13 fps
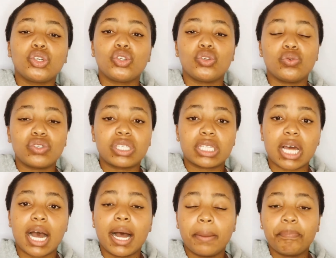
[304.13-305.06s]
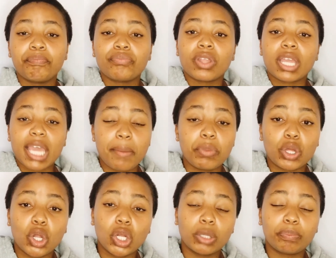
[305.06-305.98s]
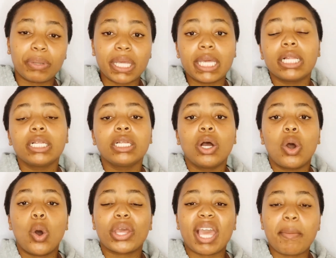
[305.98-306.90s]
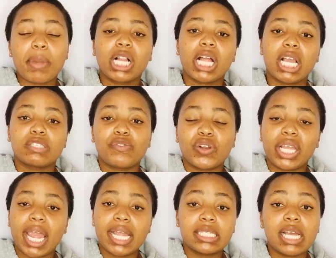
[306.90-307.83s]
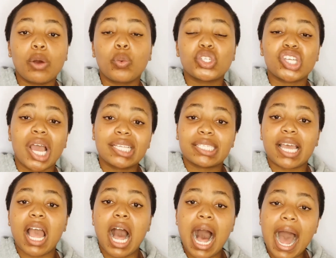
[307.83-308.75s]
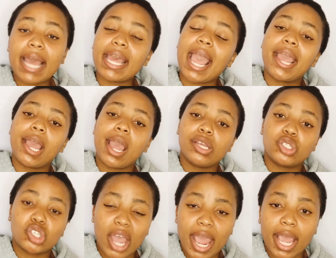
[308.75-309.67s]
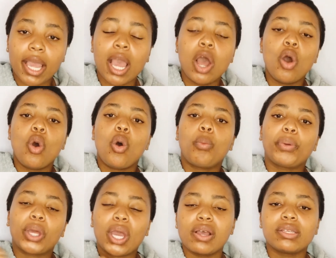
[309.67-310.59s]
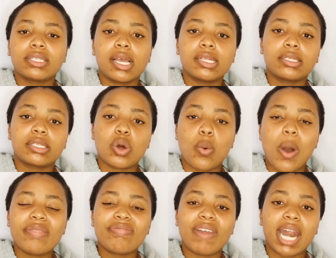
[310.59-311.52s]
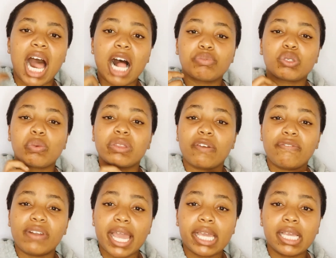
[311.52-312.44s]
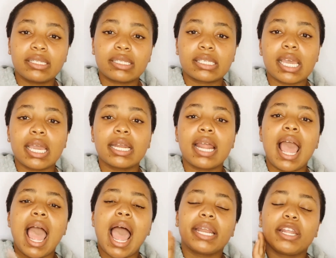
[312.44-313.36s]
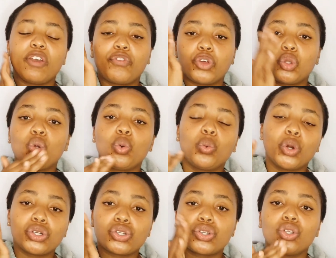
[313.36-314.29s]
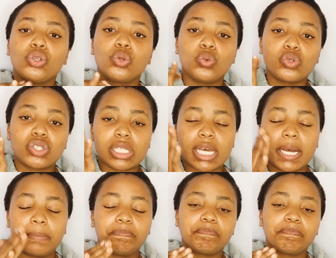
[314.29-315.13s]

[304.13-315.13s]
use the chemical peel or chemical exfoliator, which has a high AHA, because it's the one that helps with the flaky skin. And if you were to use the